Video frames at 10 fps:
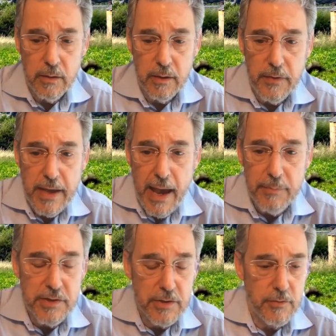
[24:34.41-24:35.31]
in the
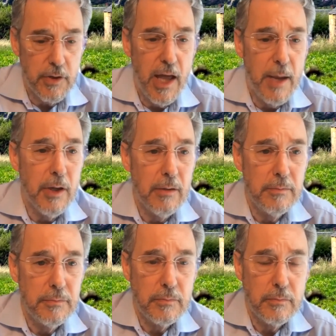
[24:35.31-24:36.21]
absence of climate
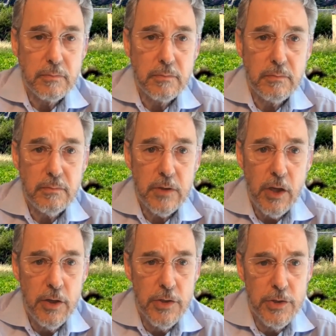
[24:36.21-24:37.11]

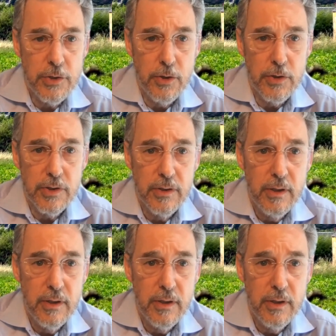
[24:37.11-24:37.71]
concerns,